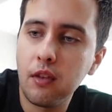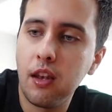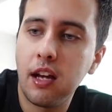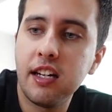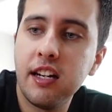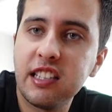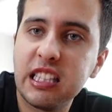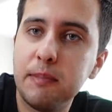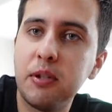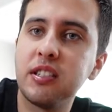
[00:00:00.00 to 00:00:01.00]
Lucky I
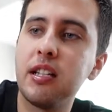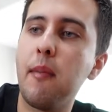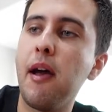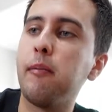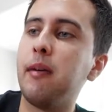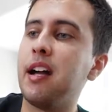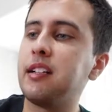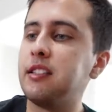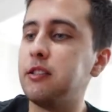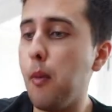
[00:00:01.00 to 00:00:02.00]
spilled some out by
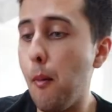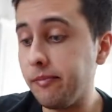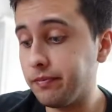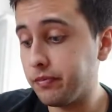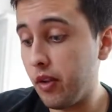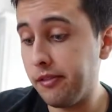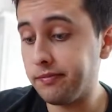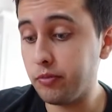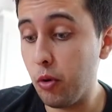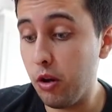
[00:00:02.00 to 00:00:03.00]
accident
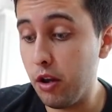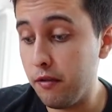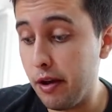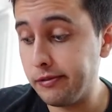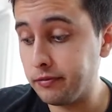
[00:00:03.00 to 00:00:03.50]
all over